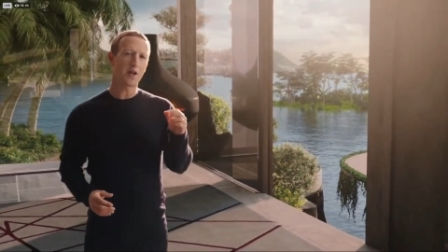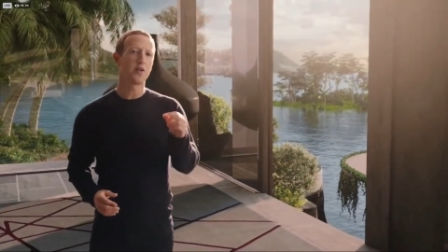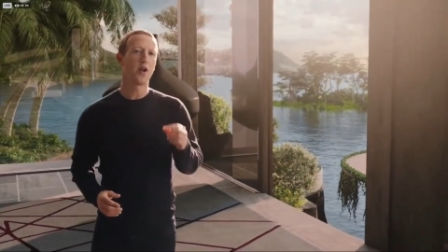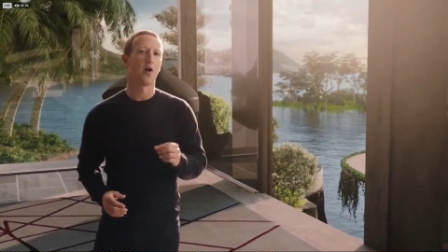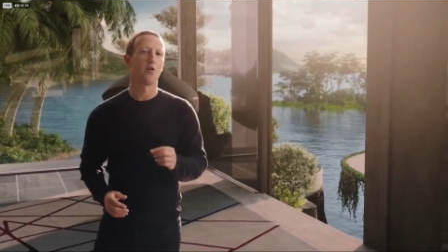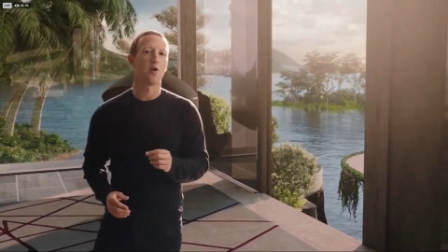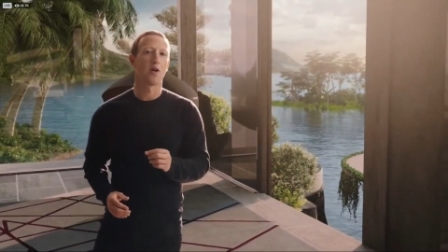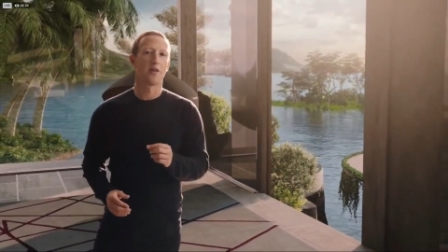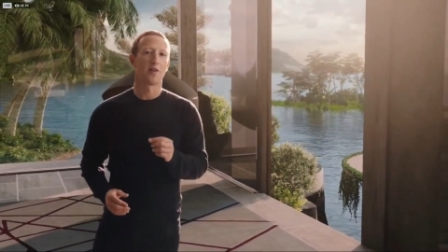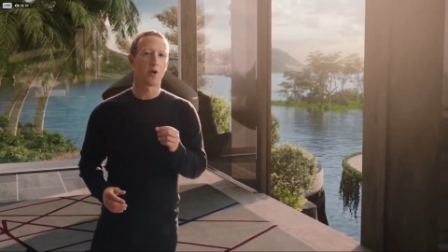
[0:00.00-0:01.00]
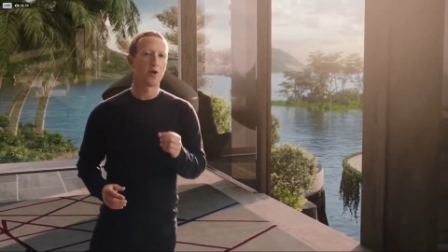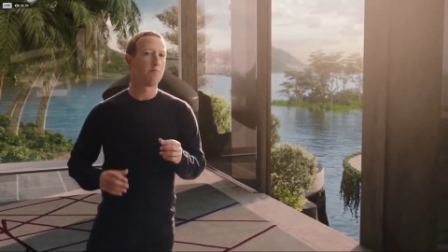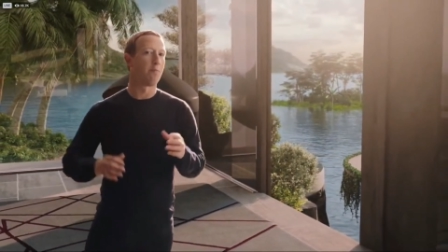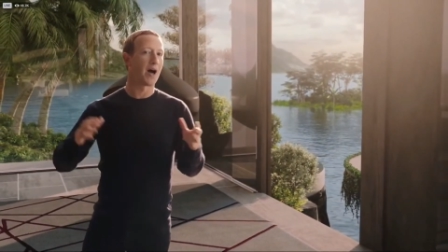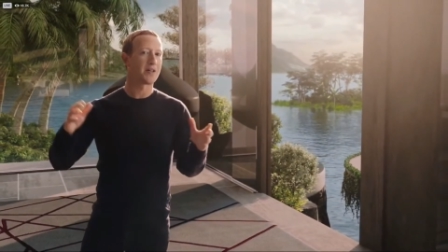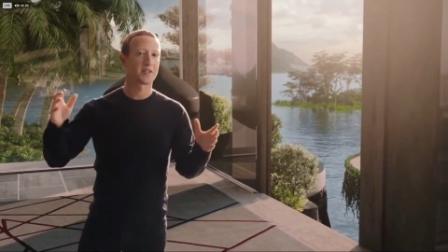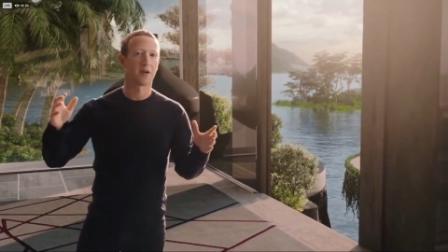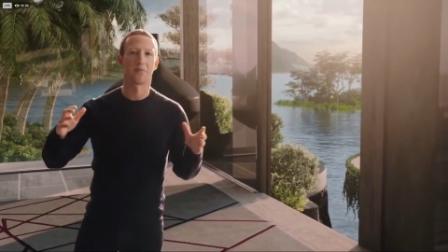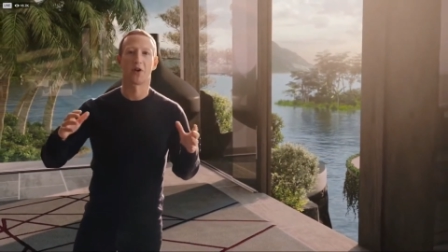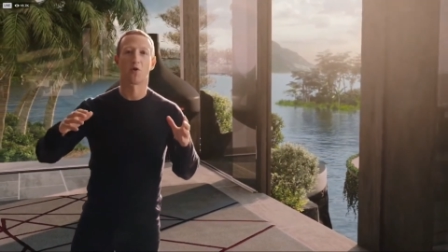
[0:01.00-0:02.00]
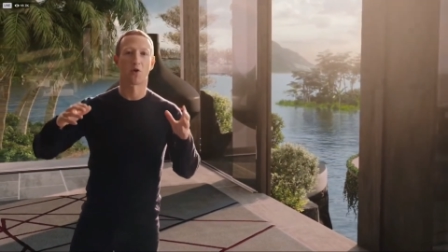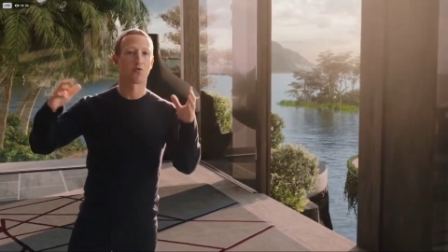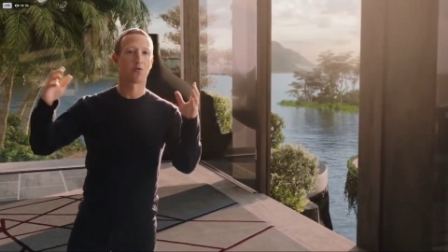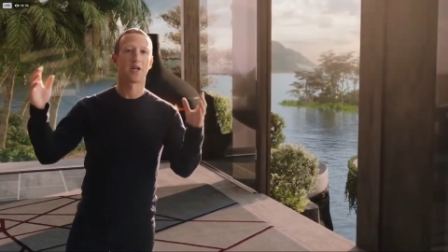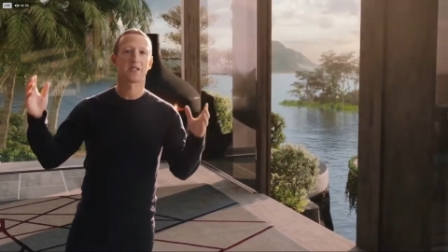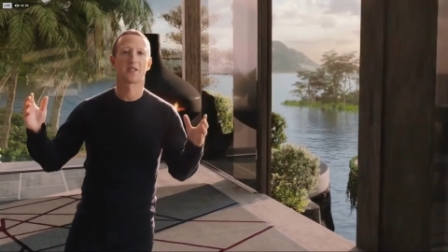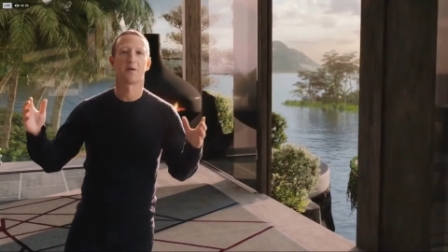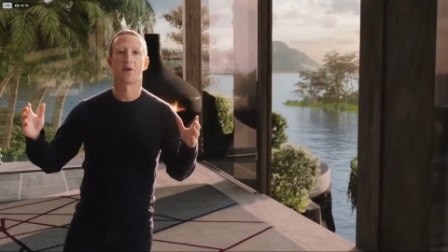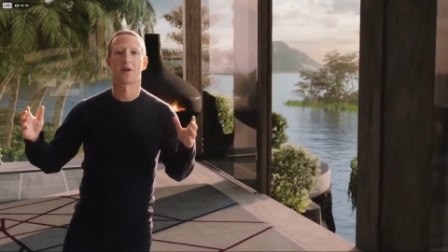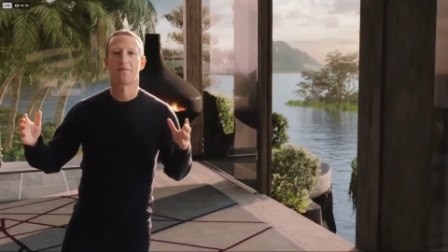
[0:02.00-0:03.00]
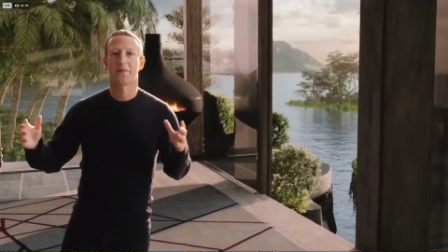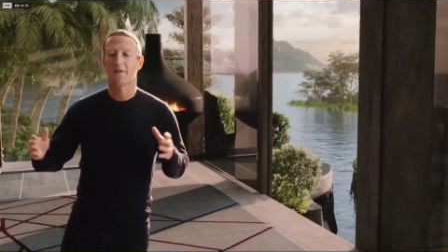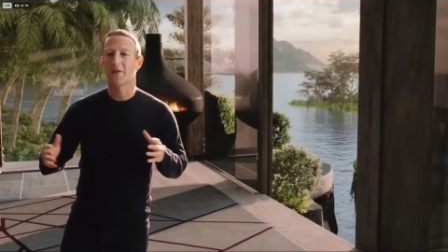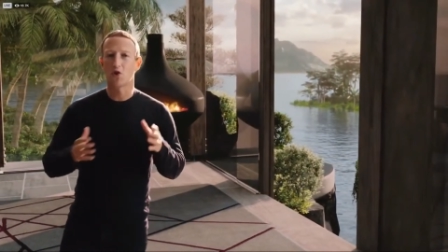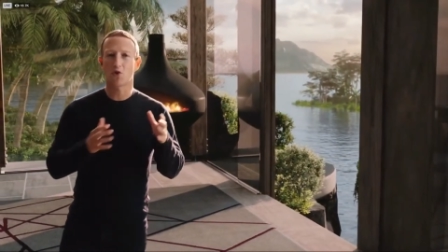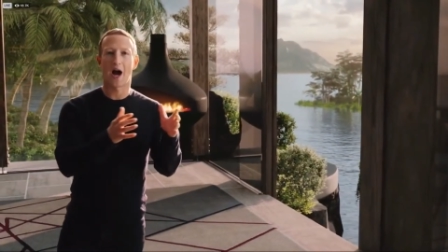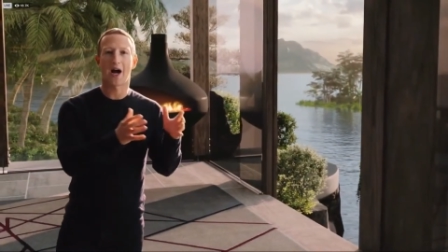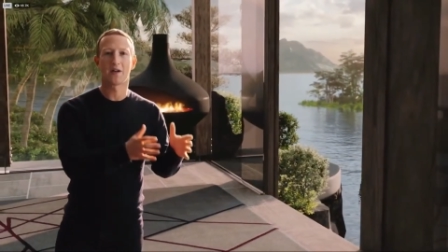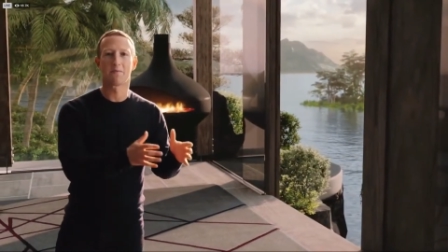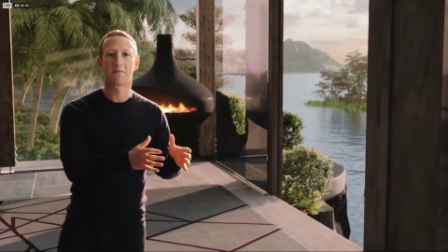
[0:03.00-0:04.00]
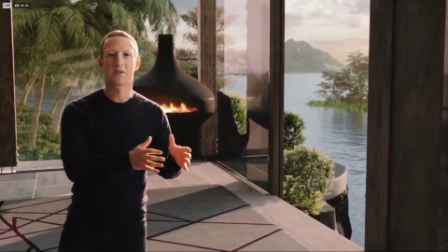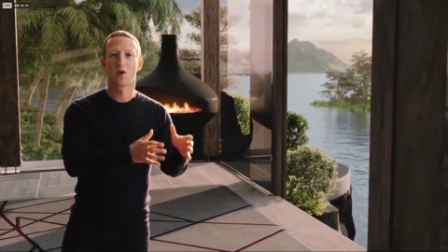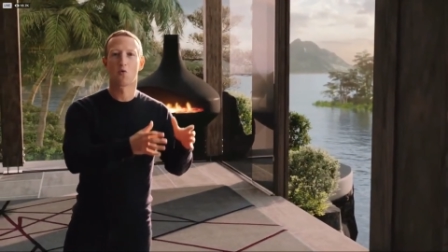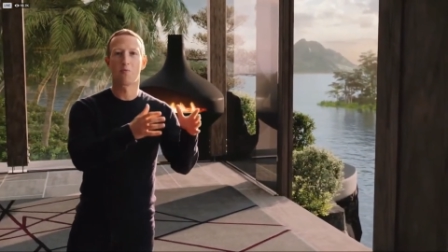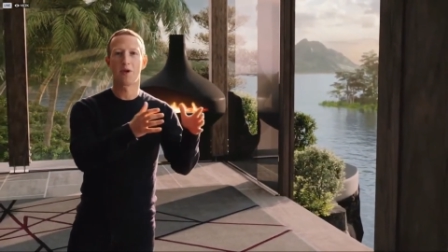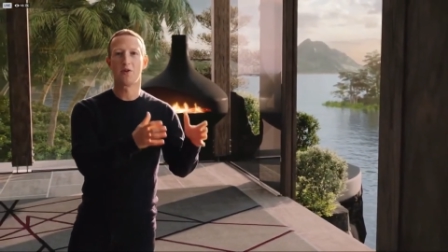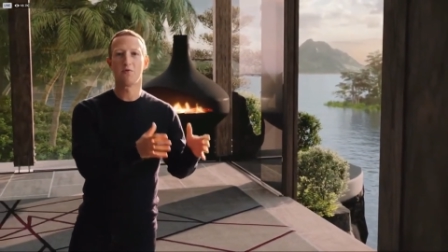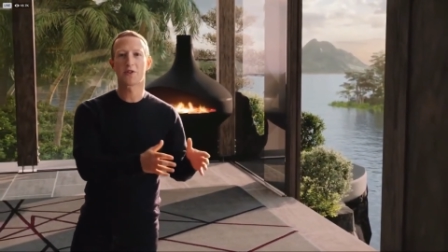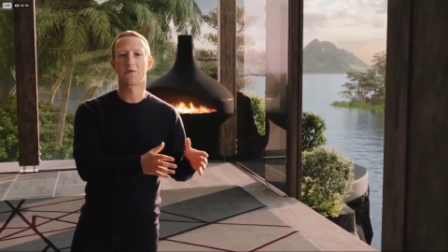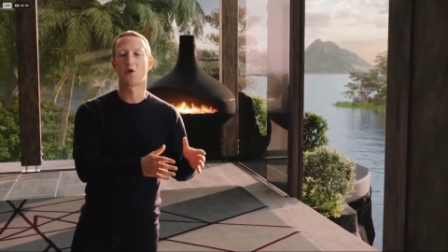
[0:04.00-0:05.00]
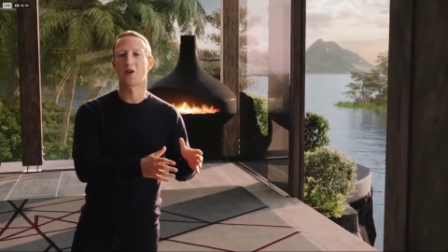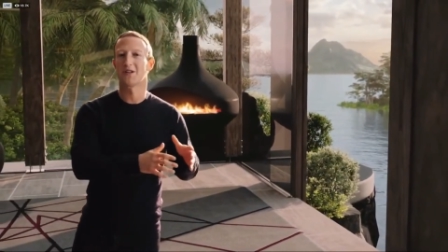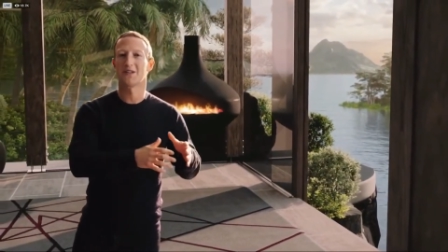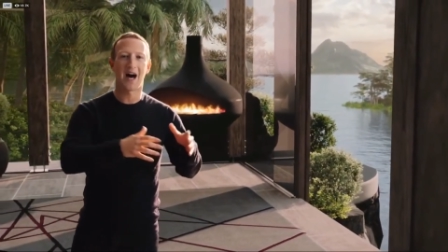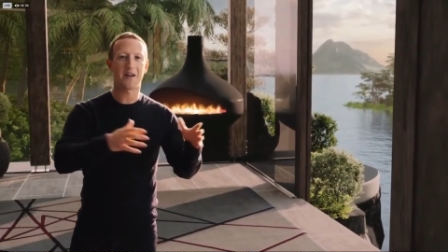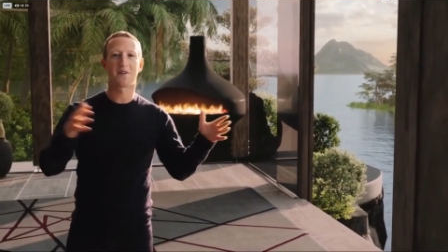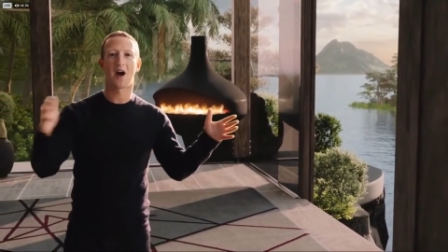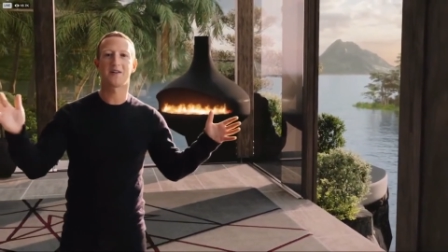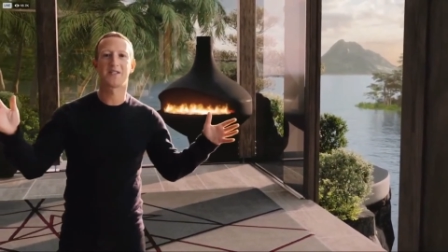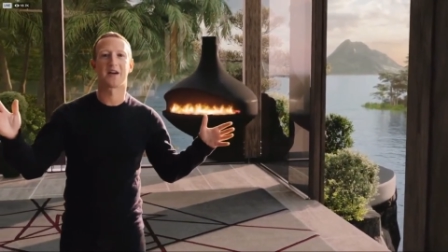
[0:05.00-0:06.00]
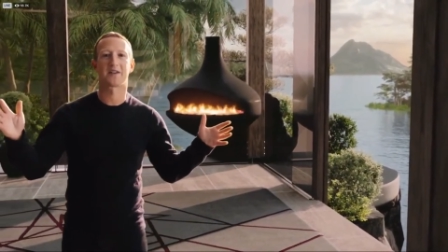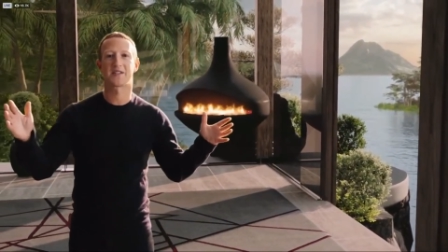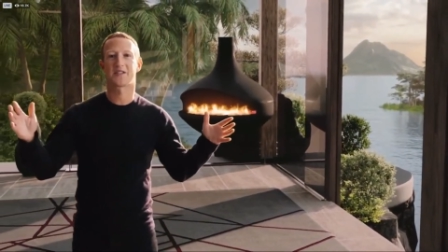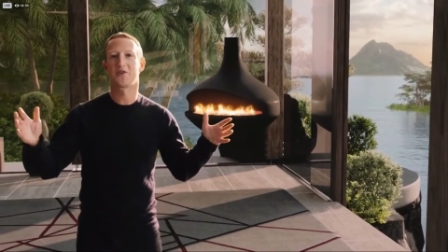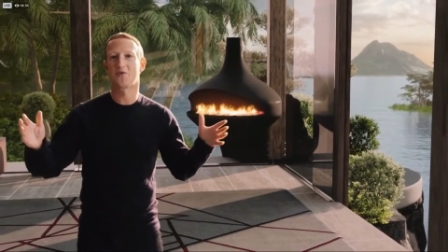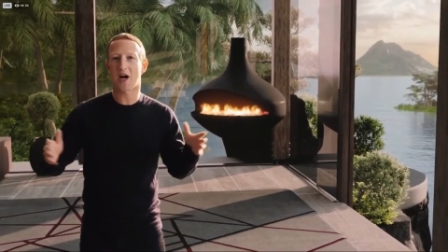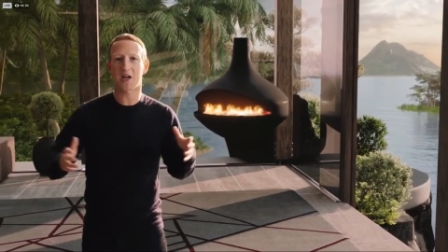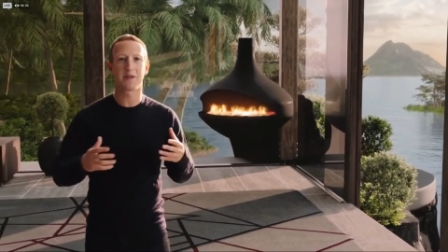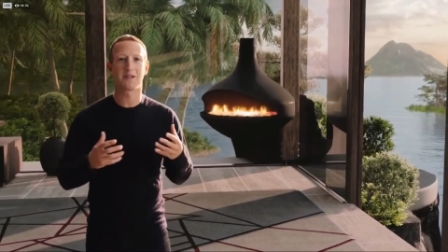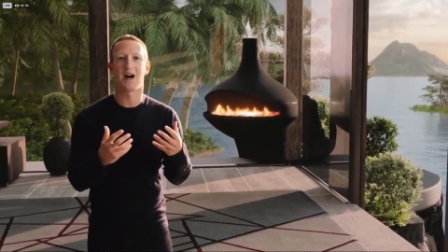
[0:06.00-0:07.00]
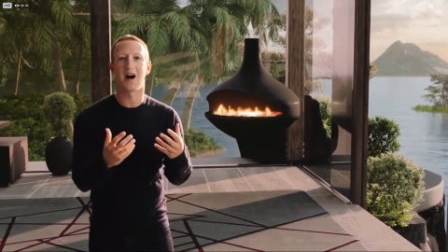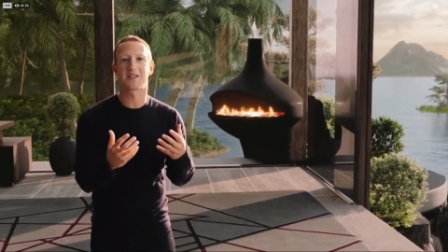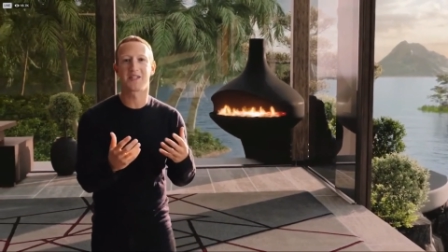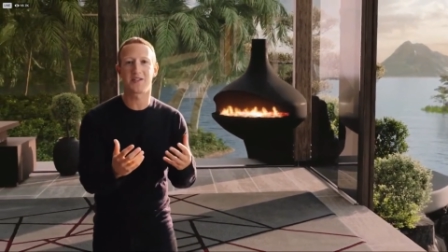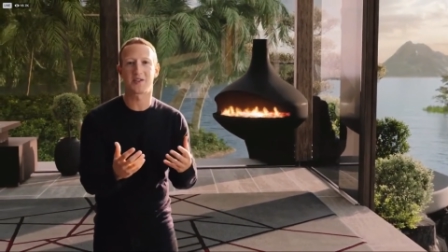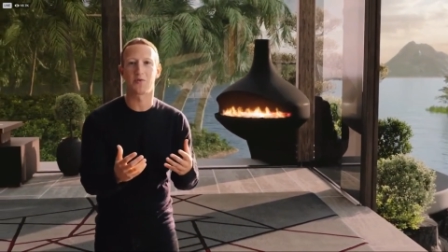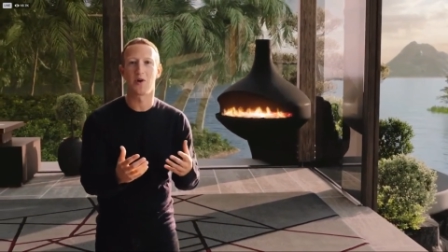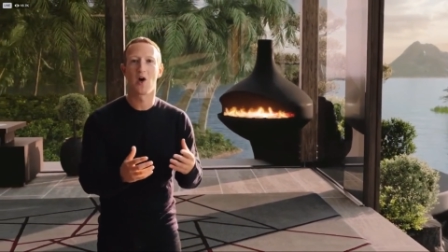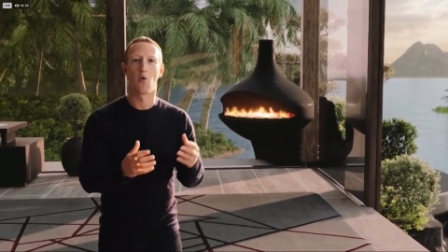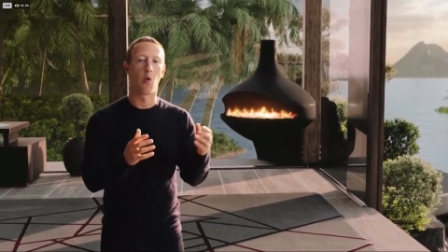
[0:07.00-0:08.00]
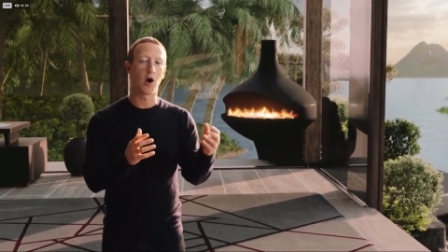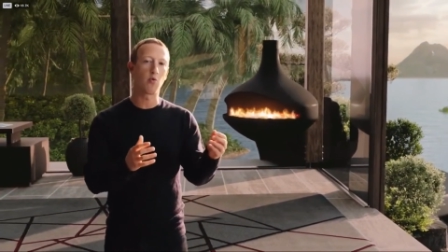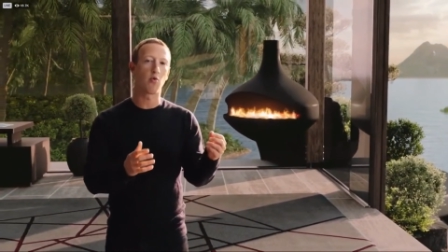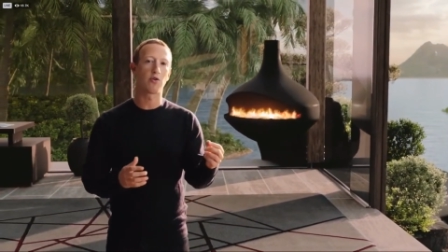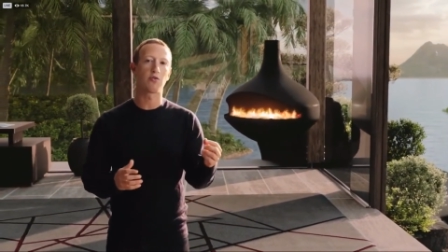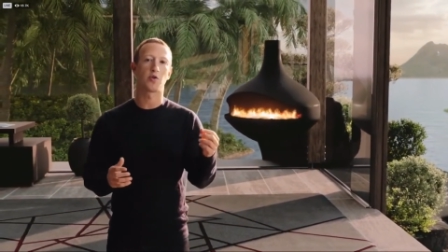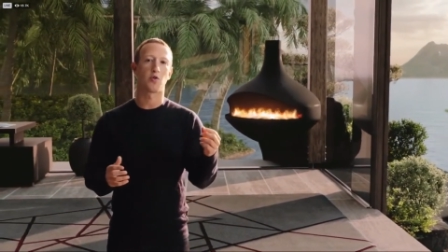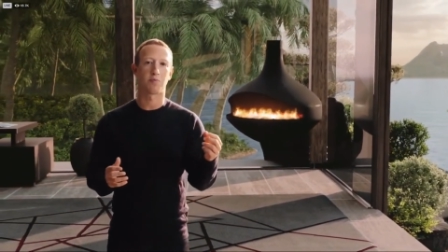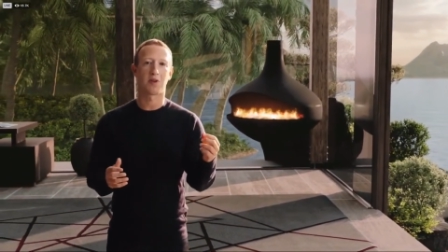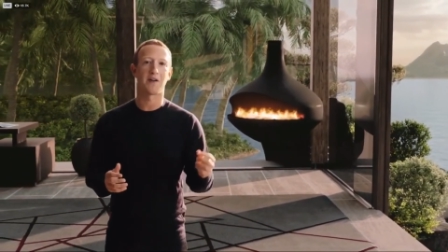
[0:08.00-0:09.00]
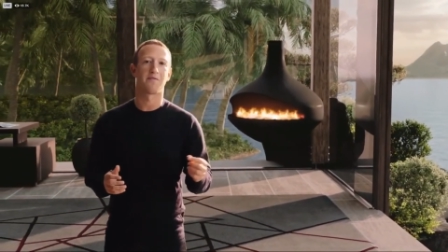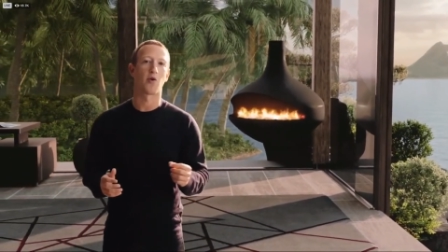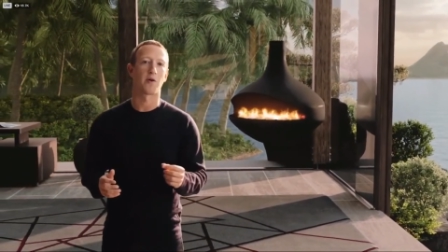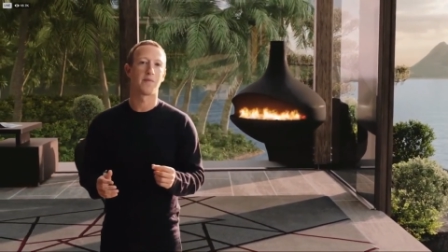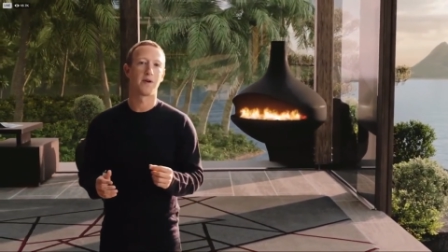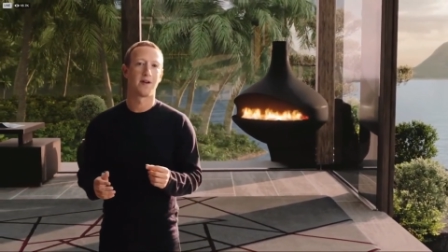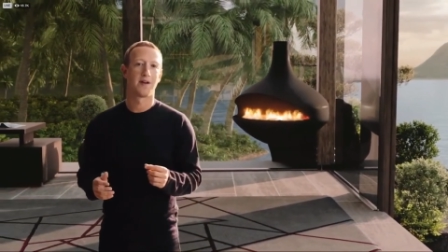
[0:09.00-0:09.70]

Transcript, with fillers: You want to know that when you buy something or create something, that your items will be useful in a lot of contexts, and you're not going to be locked into one world or platform.